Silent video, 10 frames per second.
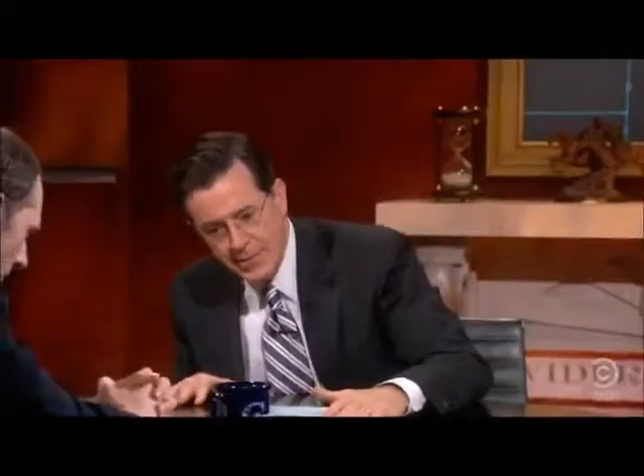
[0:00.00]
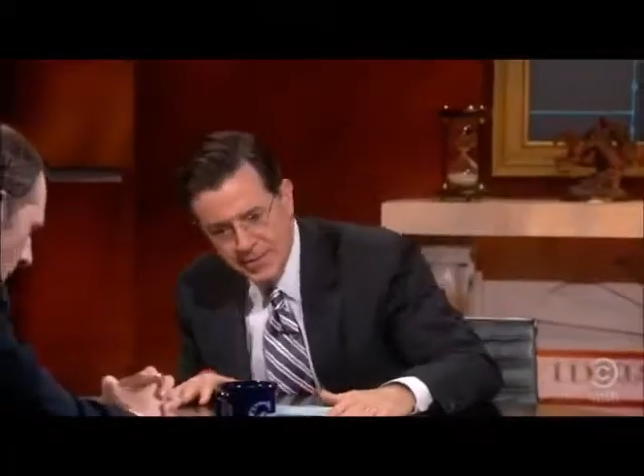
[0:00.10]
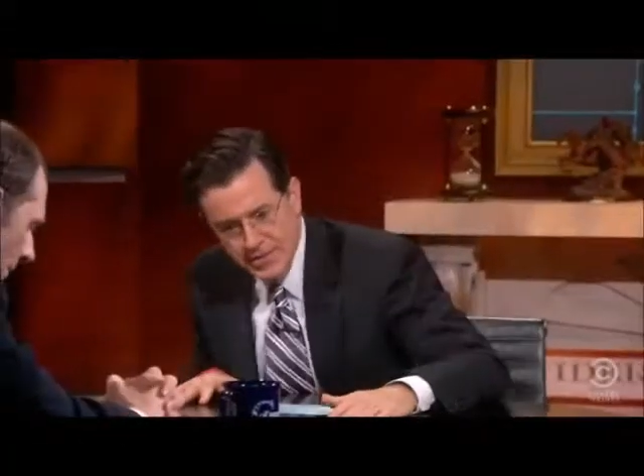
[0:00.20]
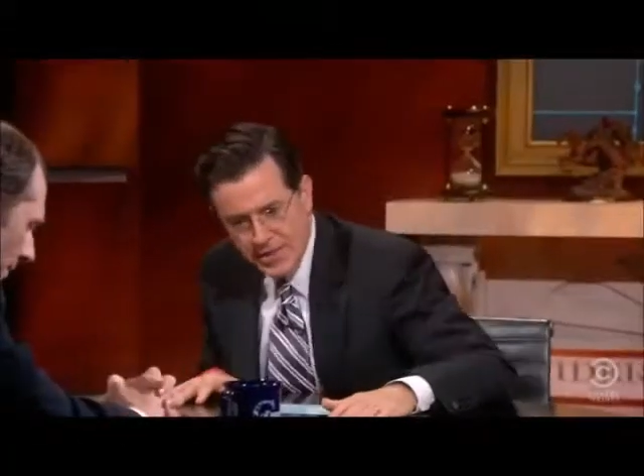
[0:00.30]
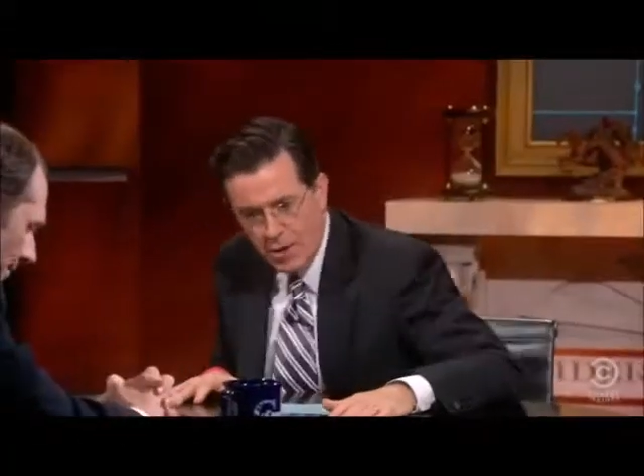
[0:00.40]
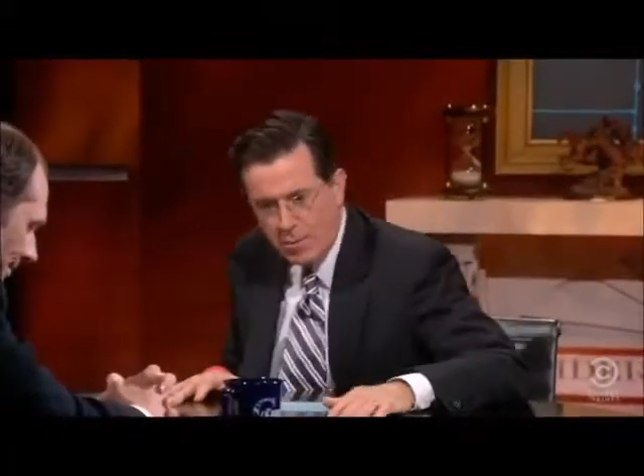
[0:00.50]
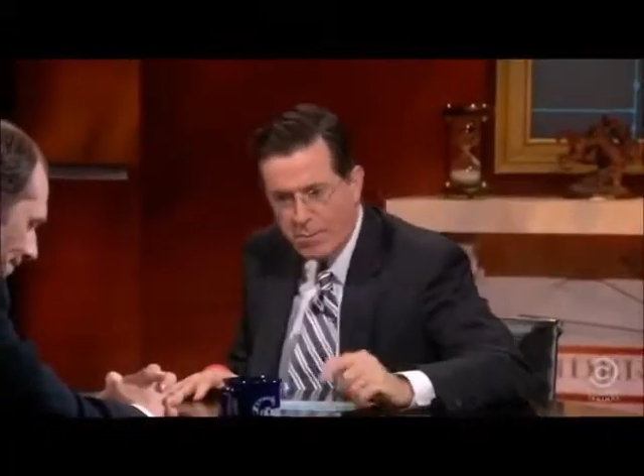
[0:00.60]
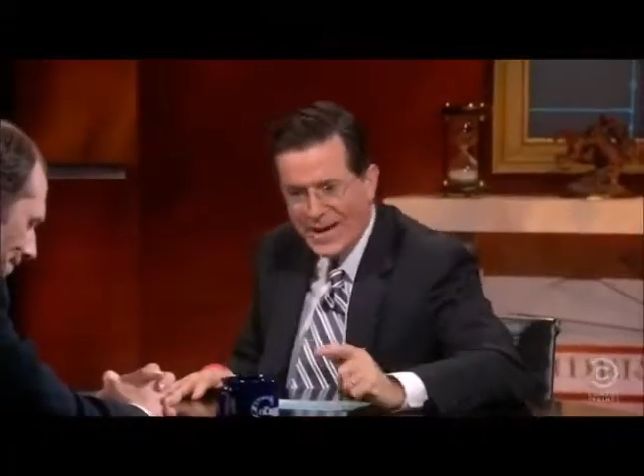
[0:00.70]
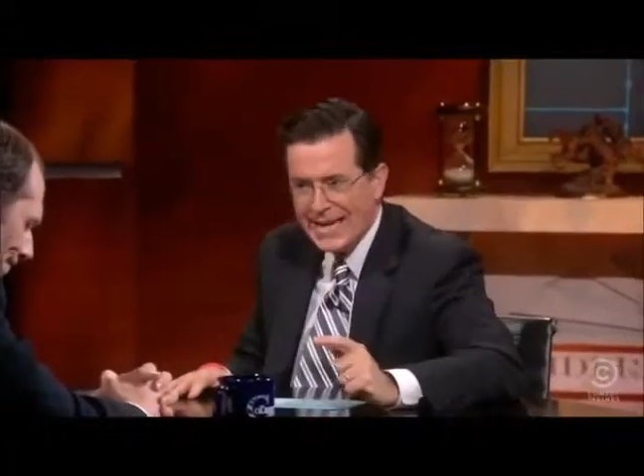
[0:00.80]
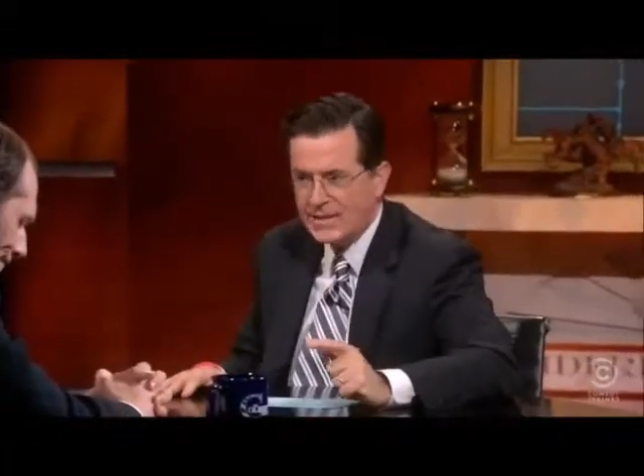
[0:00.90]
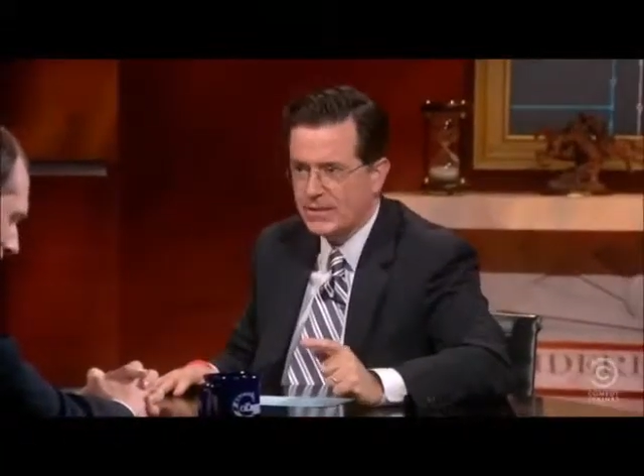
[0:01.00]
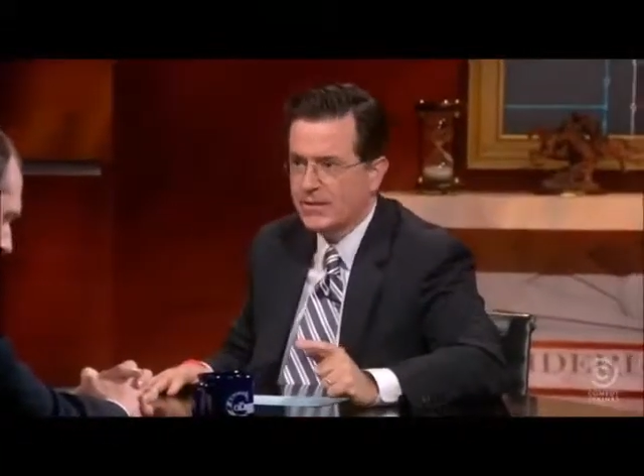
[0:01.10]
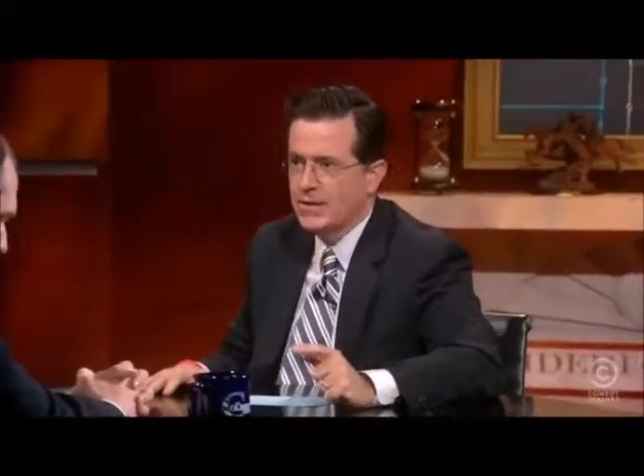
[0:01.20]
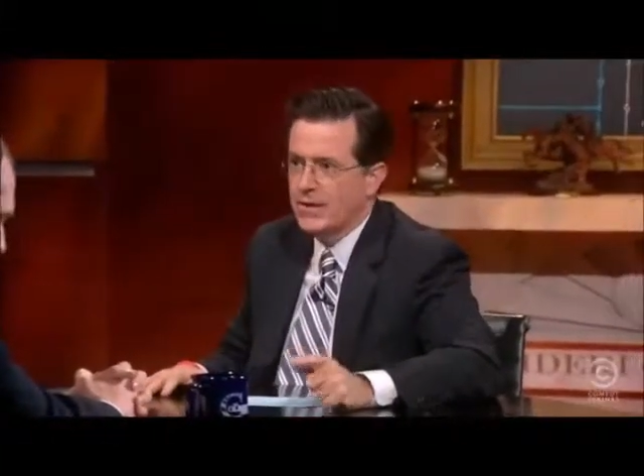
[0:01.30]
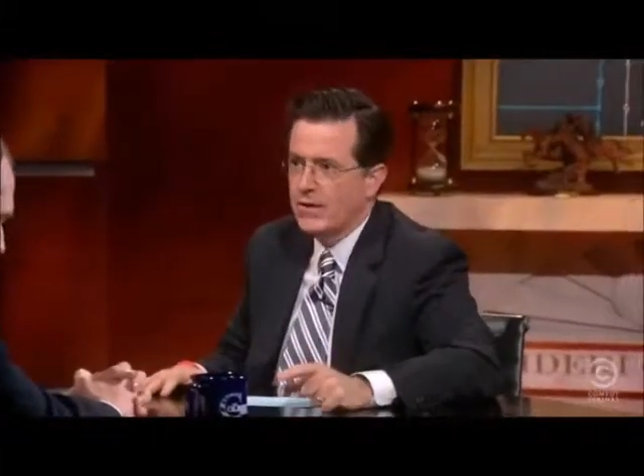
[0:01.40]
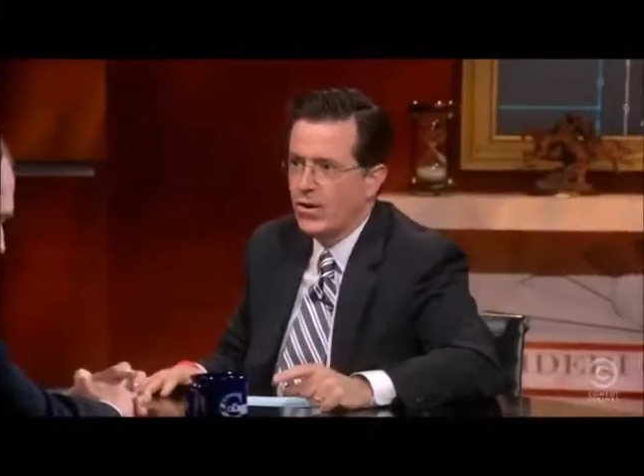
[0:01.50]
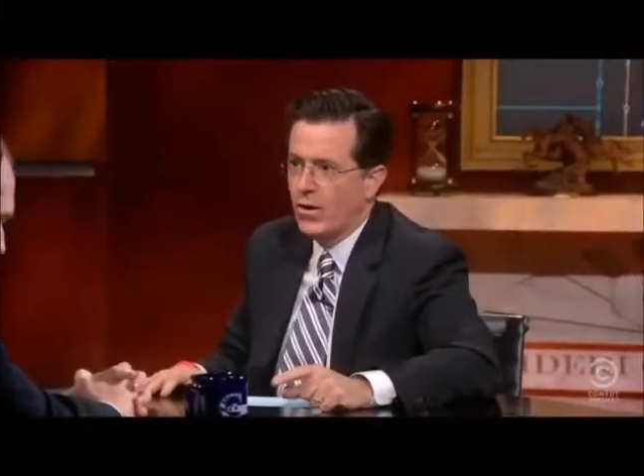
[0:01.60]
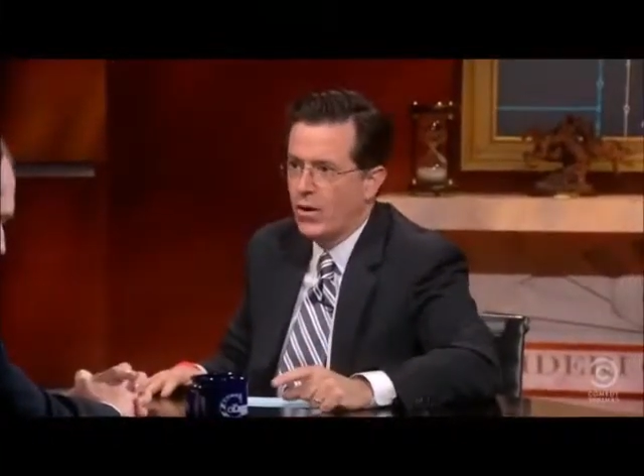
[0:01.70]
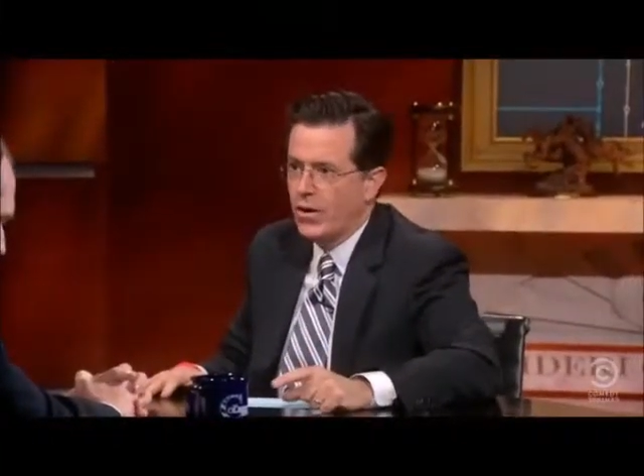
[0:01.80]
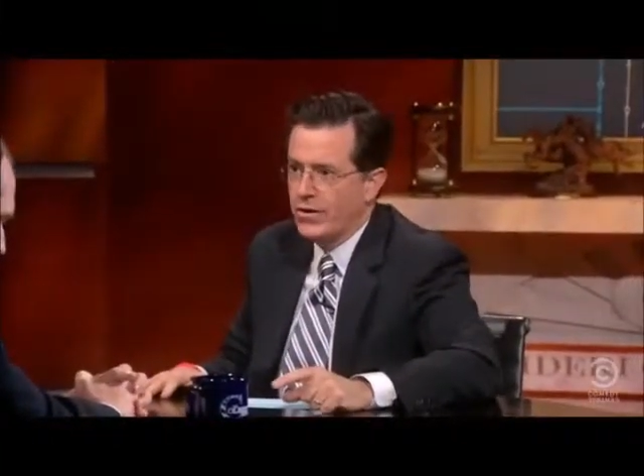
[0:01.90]
me just, I'll bite
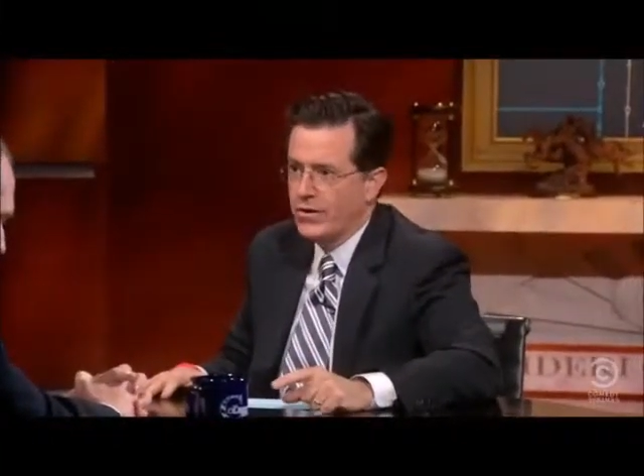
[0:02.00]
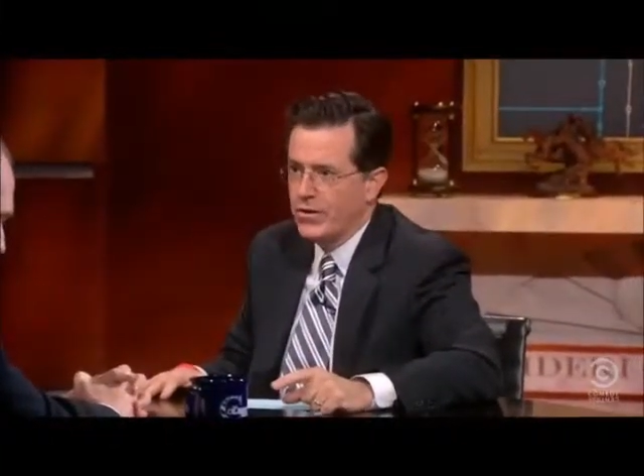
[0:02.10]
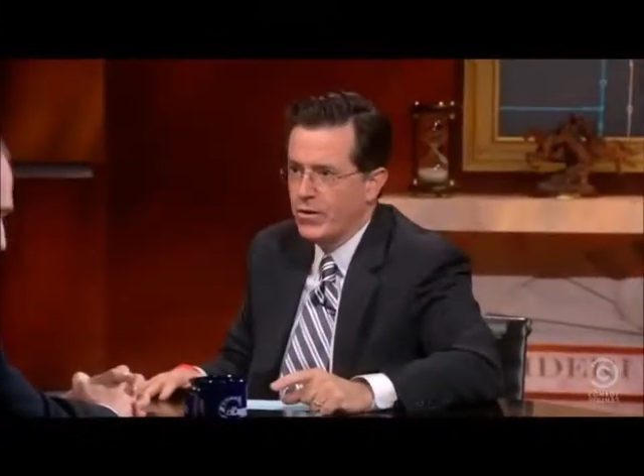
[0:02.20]
on